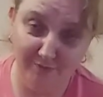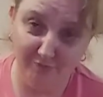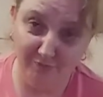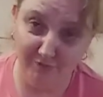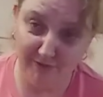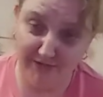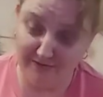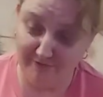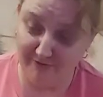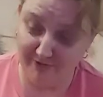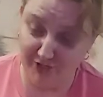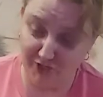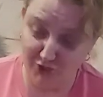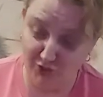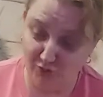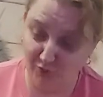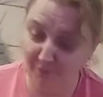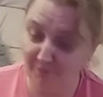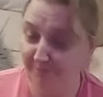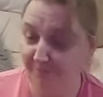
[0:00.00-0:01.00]
really, really
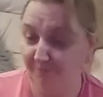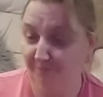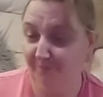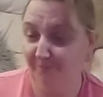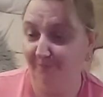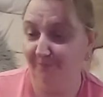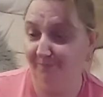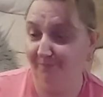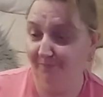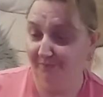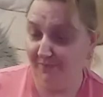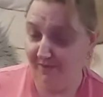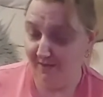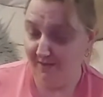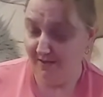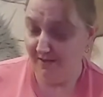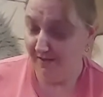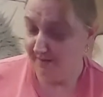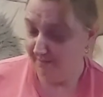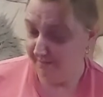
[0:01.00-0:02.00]
short.
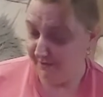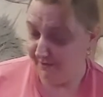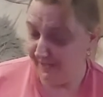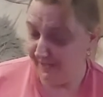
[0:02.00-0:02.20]
But